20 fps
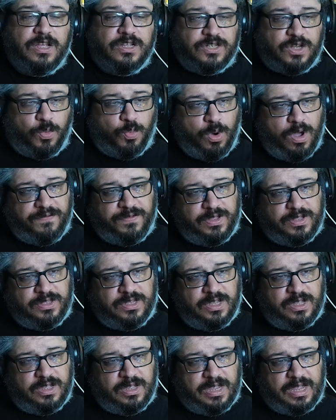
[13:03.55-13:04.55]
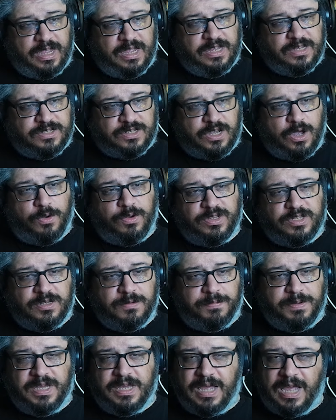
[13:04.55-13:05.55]
So whether there is going
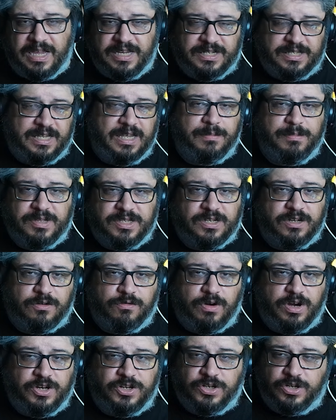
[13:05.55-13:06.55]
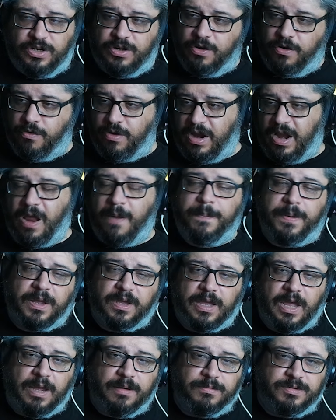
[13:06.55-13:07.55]
to be a Steam integration or an
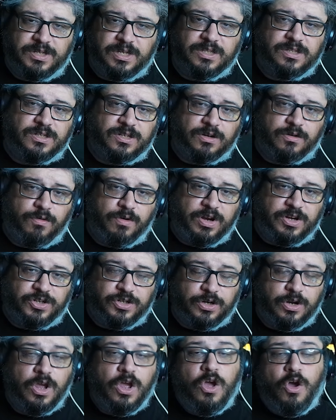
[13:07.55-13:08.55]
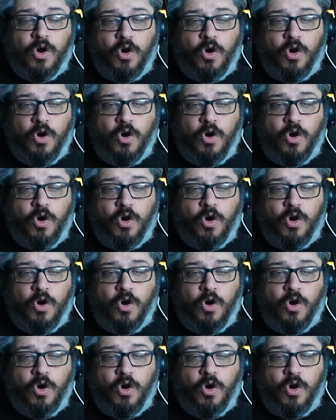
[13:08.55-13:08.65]
Epic Games integration,